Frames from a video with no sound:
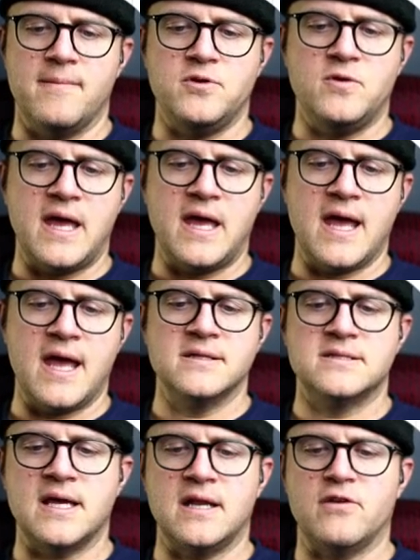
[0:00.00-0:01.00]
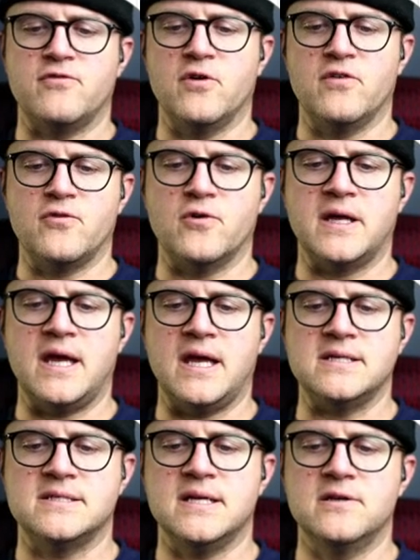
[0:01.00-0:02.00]
you can send a full
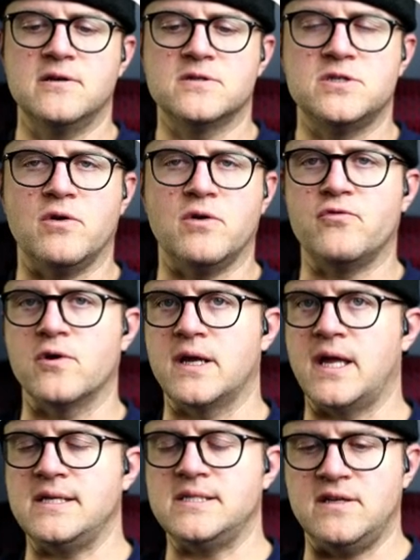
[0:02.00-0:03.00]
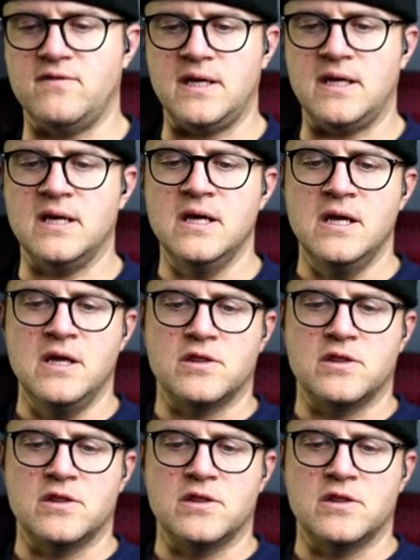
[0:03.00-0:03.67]
4K signal to a 4K TV